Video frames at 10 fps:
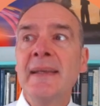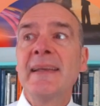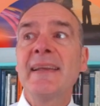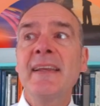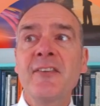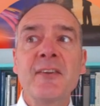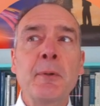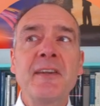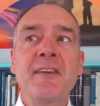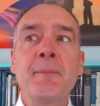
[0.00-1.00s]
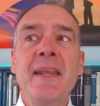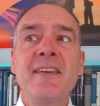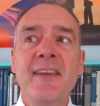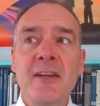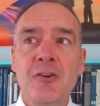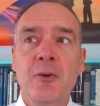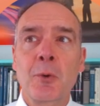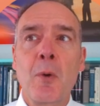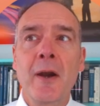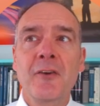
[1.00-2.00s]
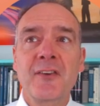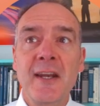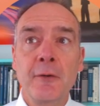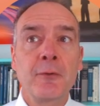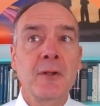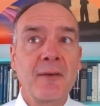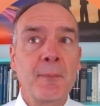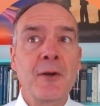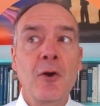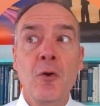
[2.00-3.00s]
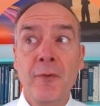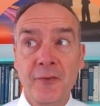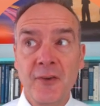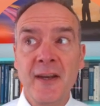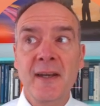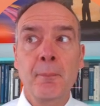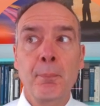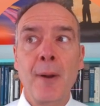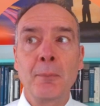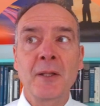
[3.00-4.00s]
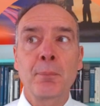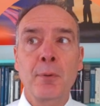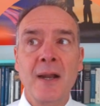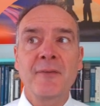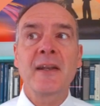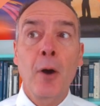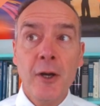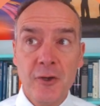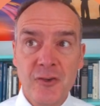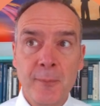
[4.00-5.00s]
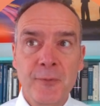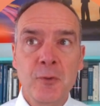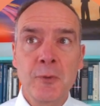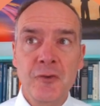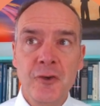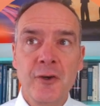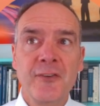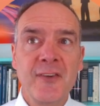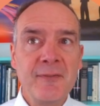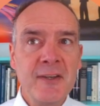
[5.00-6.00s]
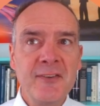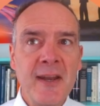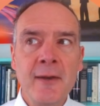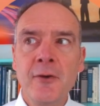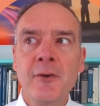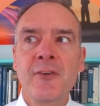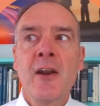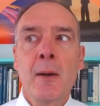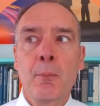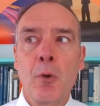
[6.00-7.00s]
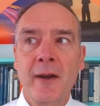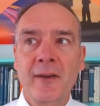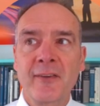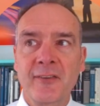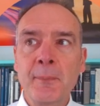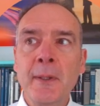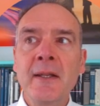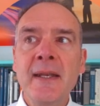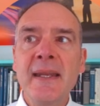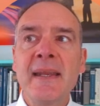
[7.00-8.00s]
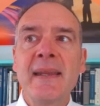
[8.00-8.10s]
its implementation requires careful government oversight and public-private partnerships to ensure safety standards, broad accessibility,